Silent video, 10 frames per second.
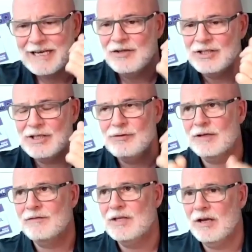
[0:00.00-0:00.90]
the use
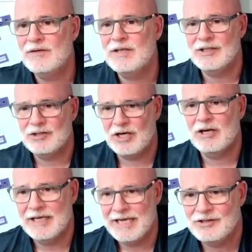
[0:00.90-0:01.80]
of the internal
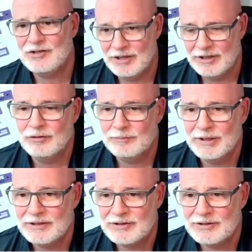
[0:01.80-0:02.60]
and external. But